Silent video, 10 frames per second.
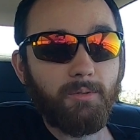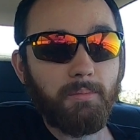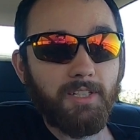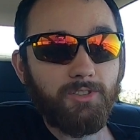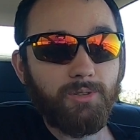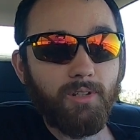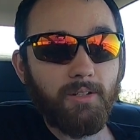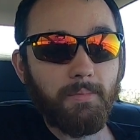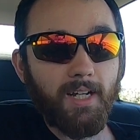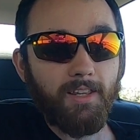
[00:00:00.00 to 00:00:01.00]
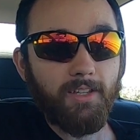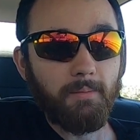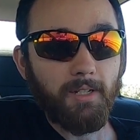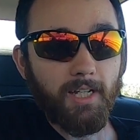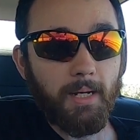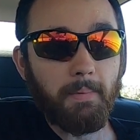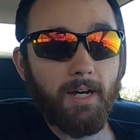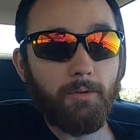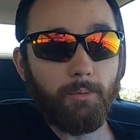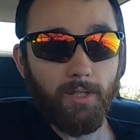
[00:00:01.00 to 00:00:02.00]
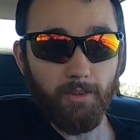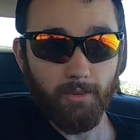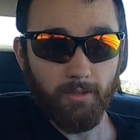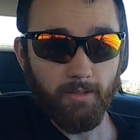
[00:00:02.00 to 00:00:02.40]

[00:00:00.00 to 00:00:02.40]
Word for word: I don't want to make this too long, but I think I'm gonna come out with